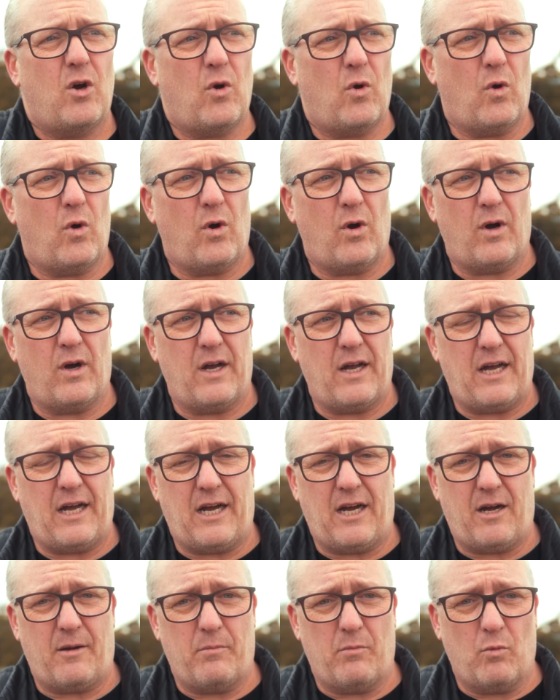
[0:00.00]
or
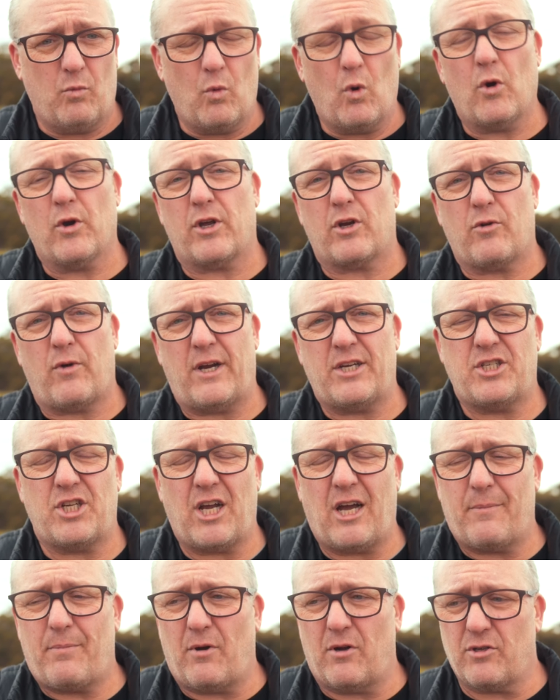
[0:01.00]
water
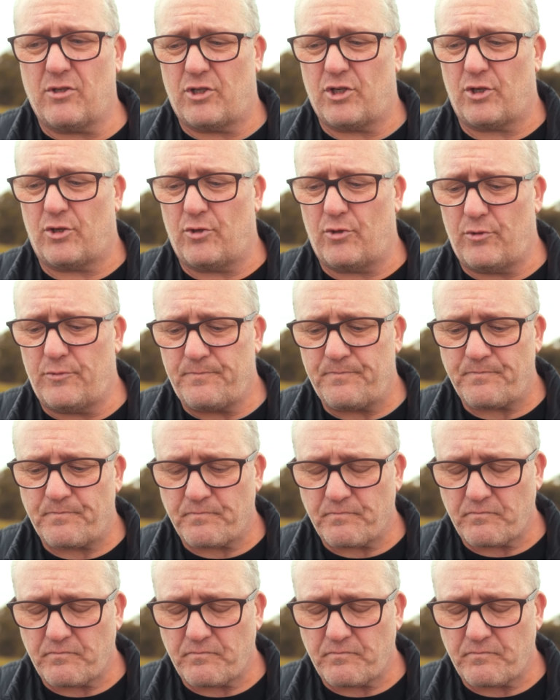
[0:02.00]
crashing up onto